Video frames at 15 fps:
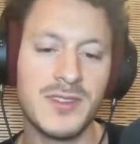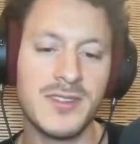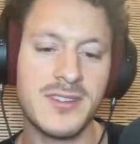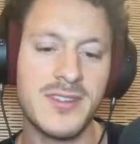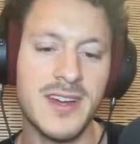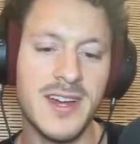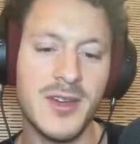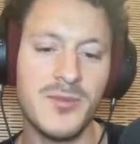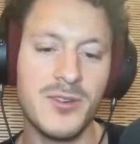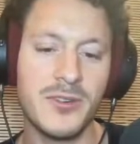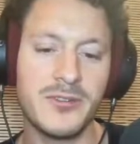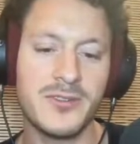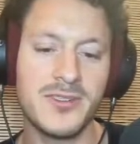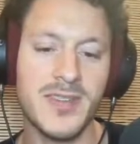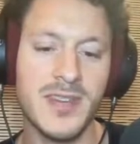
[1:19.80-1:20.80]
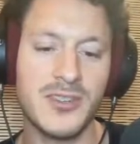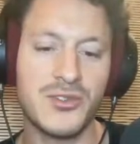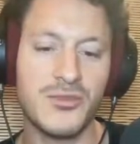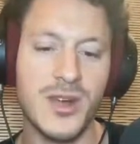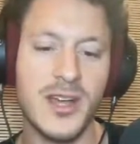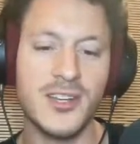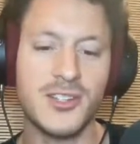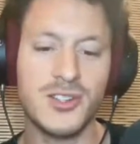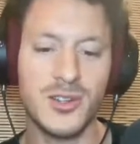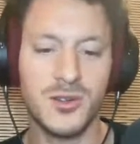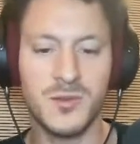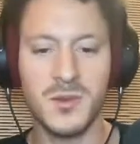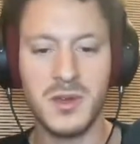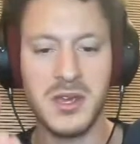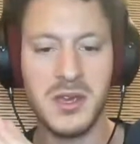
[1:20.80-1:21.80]
type of
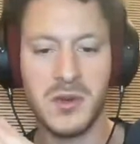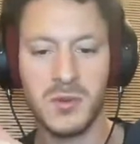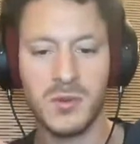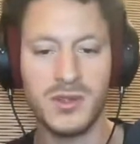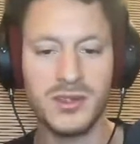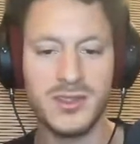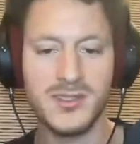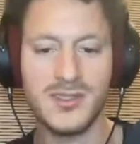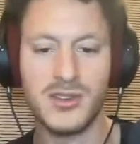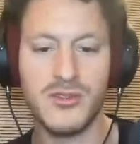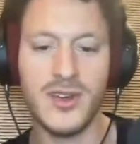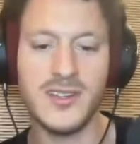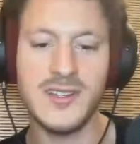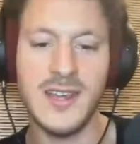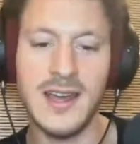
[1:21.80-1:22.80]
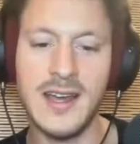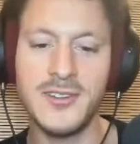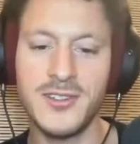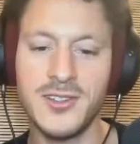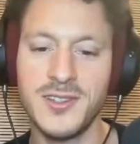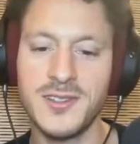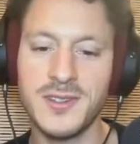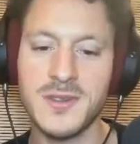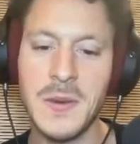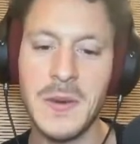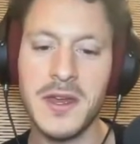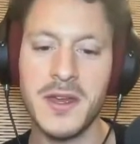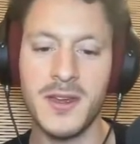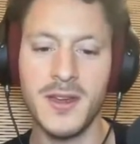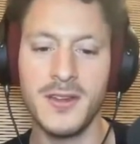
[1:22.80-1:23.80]
saturation with these crazy edges,
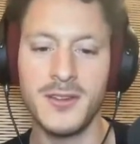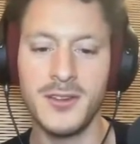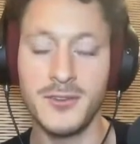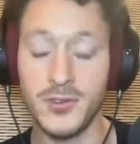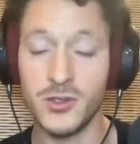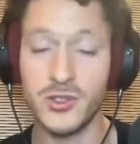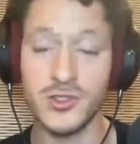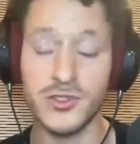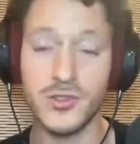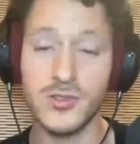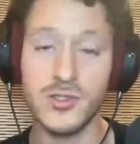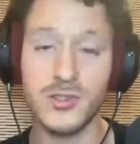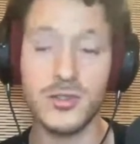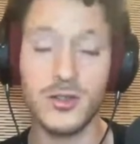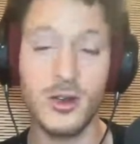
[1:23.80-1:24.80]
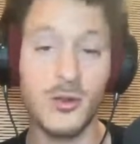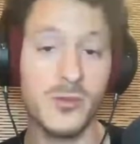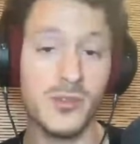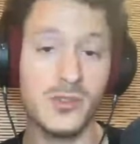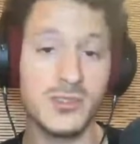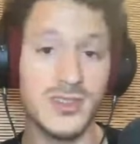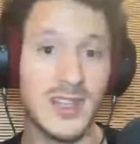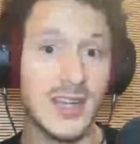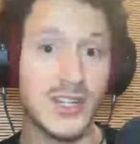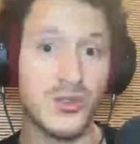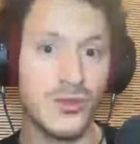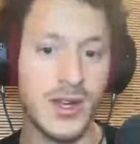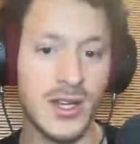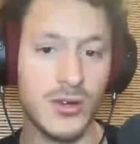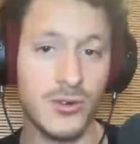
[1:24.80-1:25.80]
and if you just use a normal
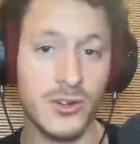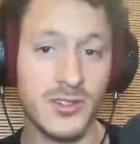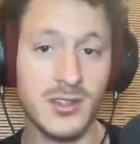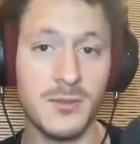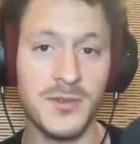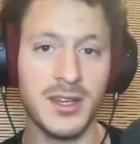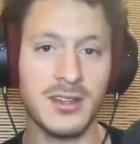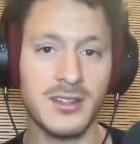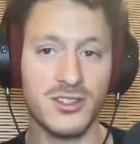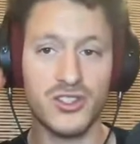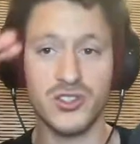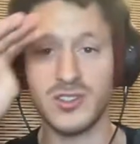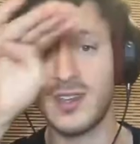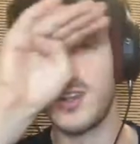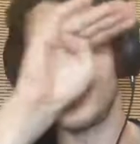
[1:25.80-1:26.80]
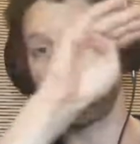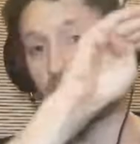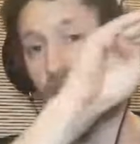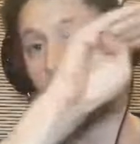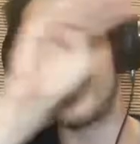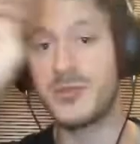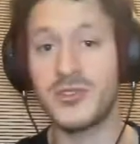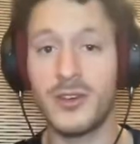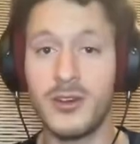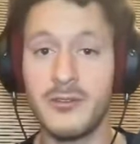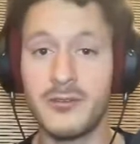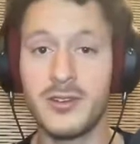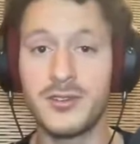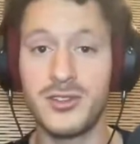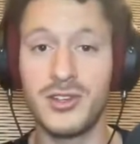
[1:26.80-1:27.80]
saturator or something, it just kind of chops off
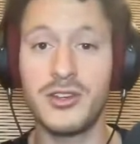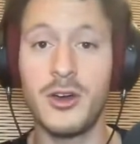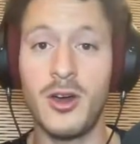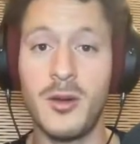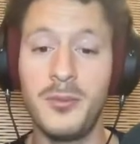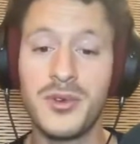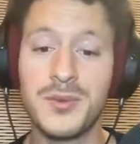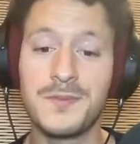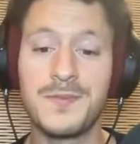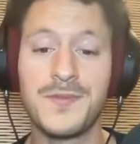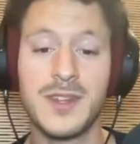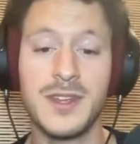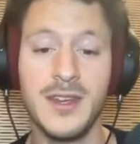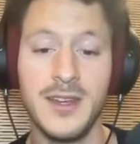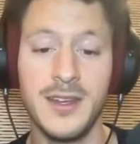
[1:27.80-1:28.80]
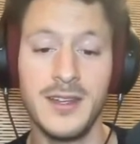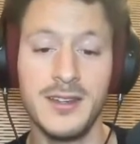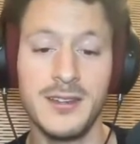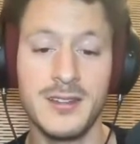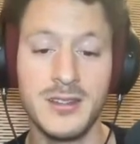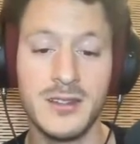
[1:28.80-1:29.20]
the top. And